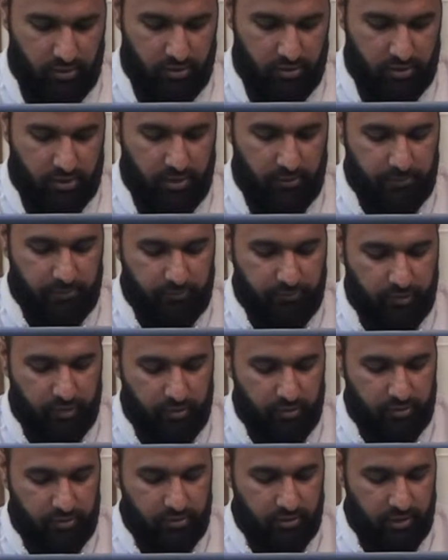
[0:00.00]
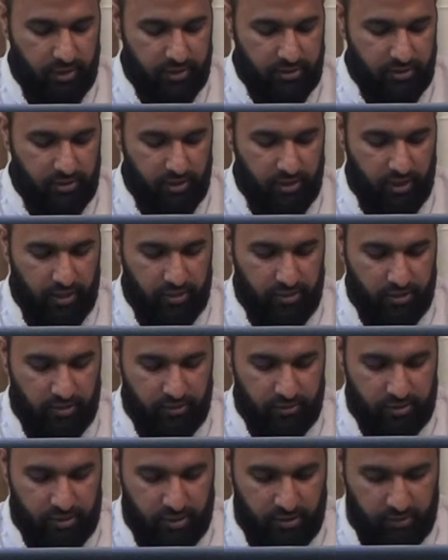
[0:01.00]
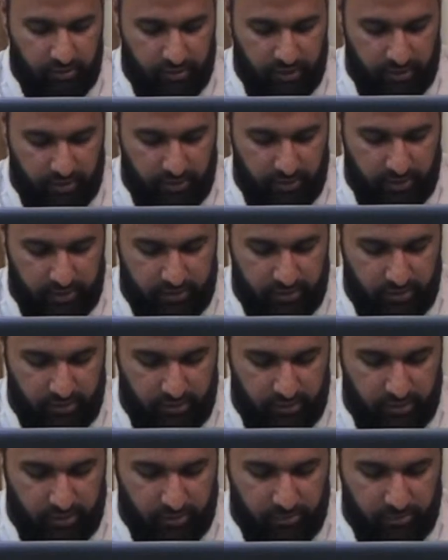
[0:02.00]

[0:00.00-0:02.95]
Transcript: skip forward to lesson 8, and you see that lesson is